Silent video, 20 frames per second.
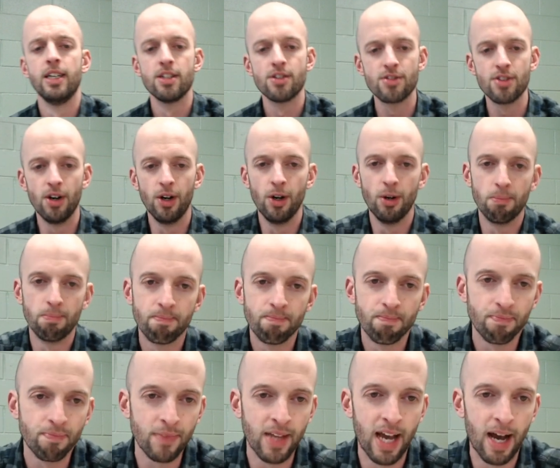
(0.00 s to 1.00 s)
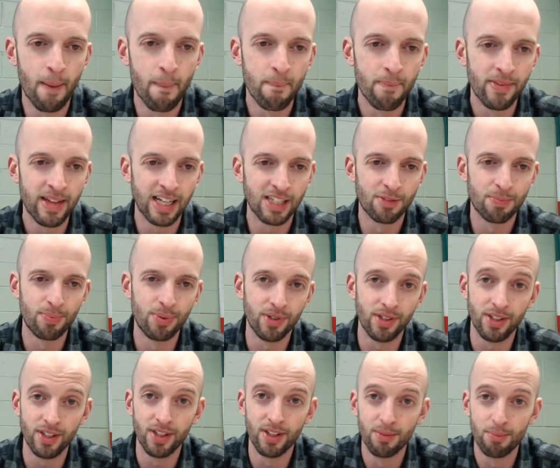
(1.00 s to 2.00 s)
So yeah, that's
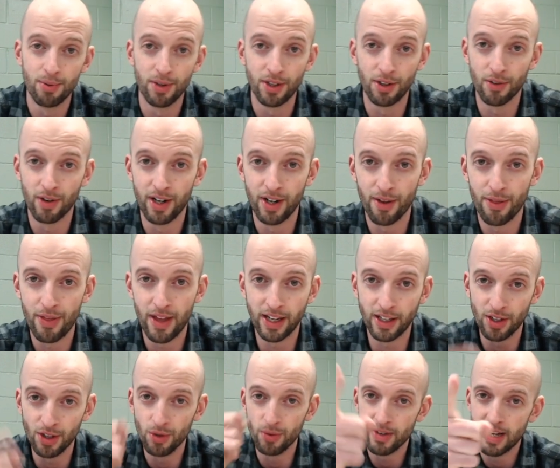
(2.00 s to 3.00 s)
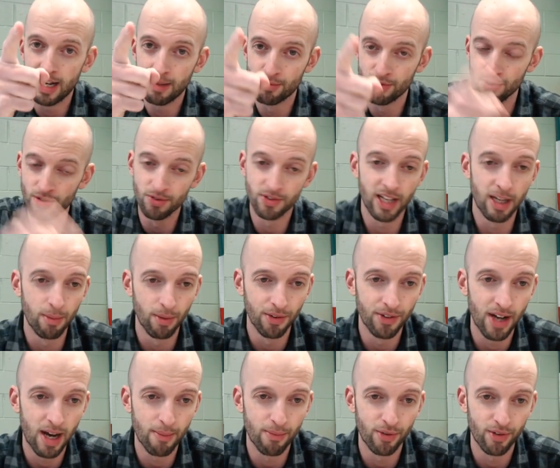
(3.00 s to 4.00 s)
pretty great. Thank you, Absolute
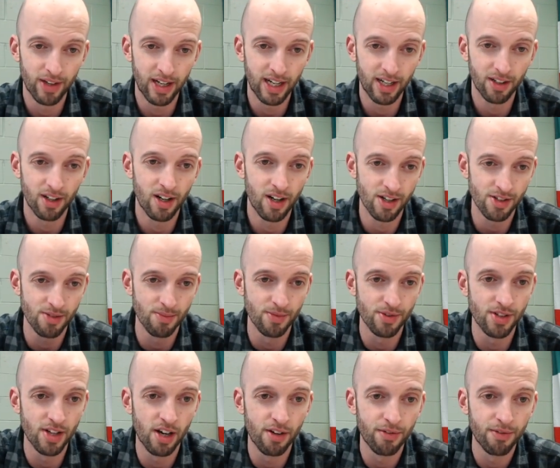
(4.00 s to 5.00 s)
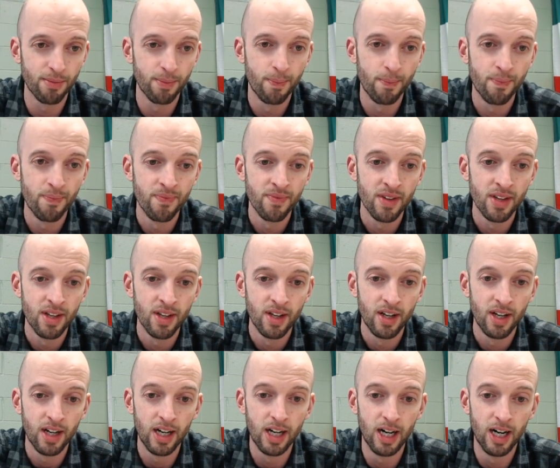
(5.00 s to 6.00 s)
Tabletop, for that awesome stuff.
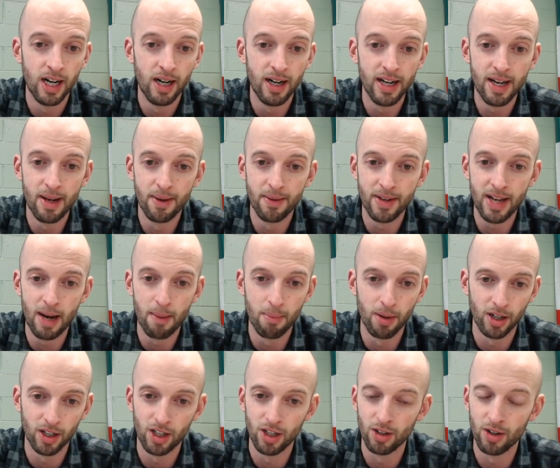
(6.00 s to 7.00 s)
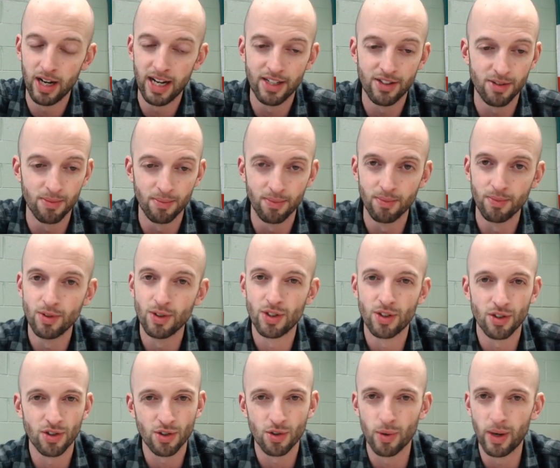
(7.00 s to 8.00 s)
And yeah, Barker had some
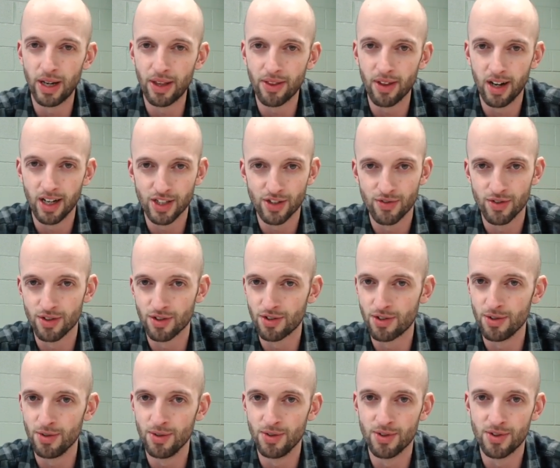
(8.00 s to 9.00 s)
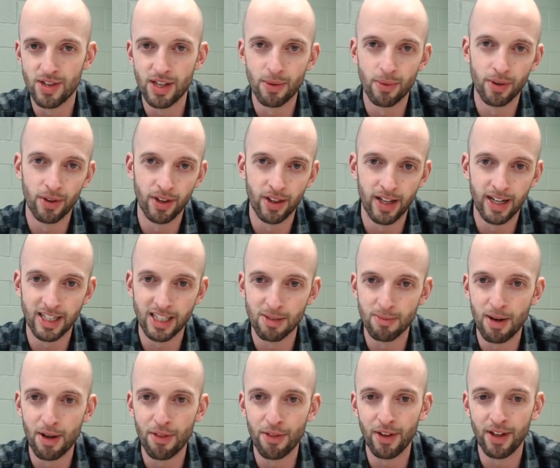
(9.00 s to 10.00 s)
just great thoughts for the students. They really liked
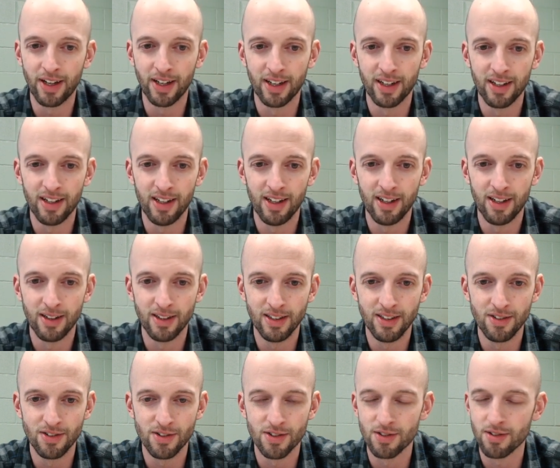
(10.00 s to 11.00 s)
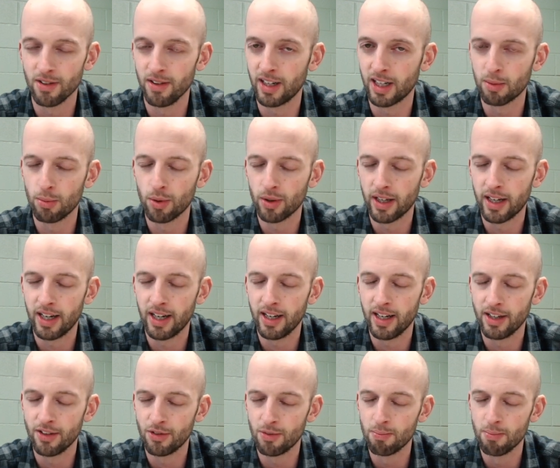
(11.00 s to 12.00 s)
him, I think. He's just a likable guy,
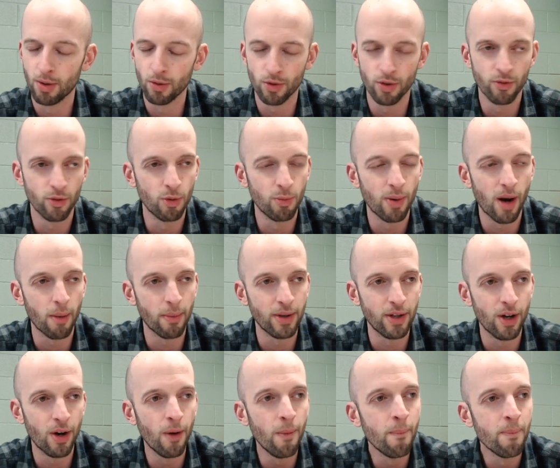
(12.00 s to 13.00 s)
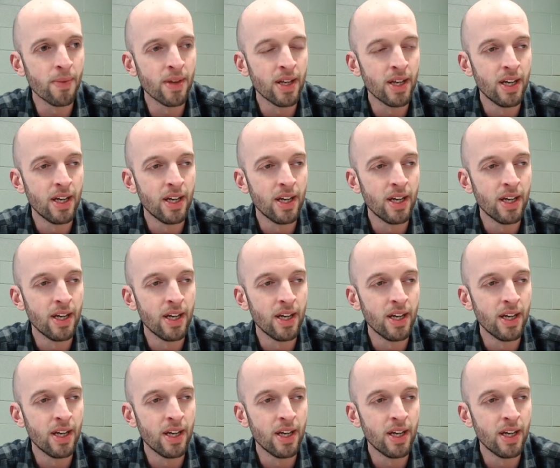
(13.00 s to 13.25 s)
as most of you probably know.